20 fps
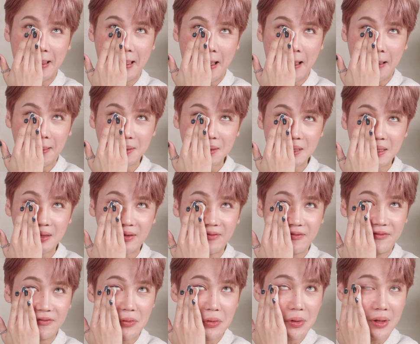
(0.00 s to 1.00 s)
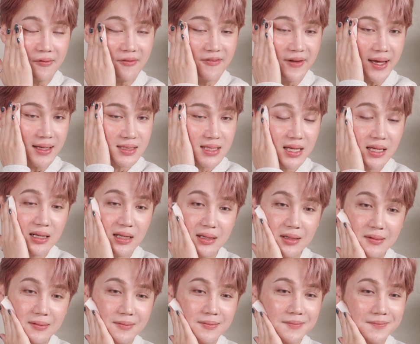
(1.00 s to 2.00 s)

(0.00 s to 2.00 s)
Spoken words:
Yeah, so you get the full effect, honey.